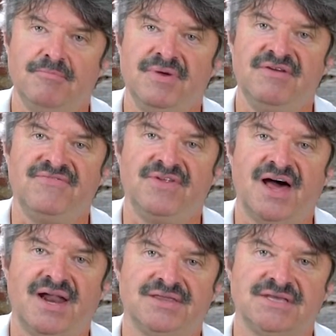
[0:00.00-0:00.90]
B
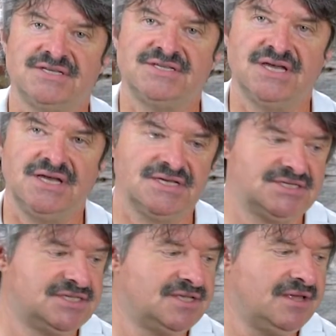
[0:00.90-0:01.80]
flat at the
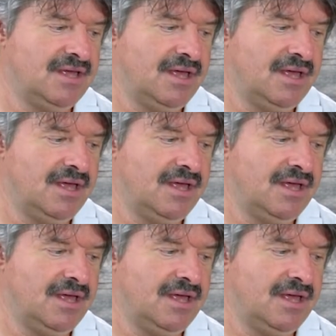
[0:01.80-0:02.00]
6th,